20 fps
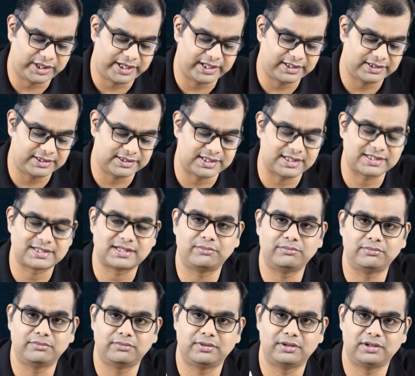take this as
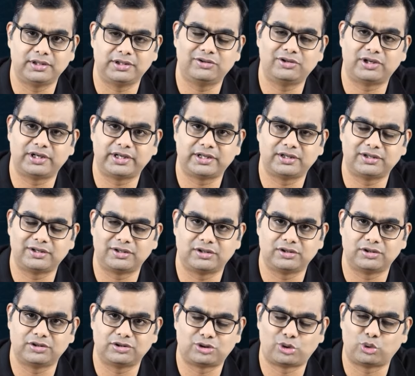some
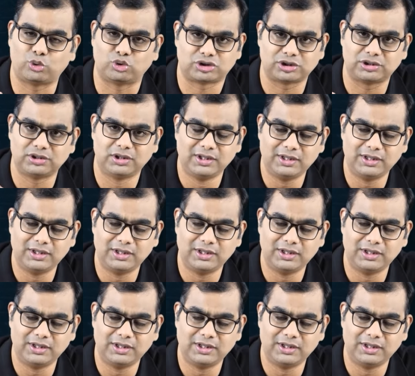written truth.